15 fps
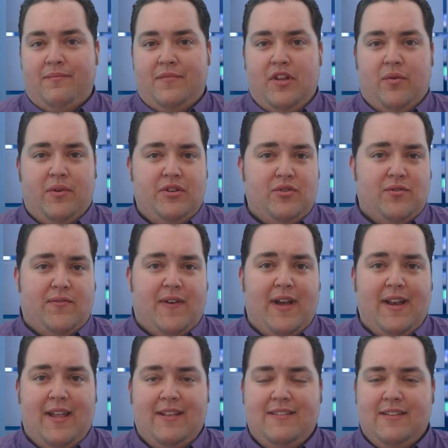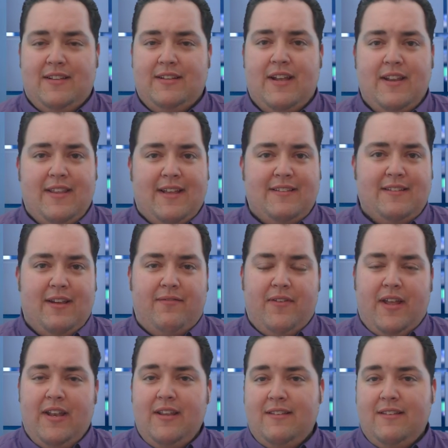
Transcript: No interest financing, none of that stuff.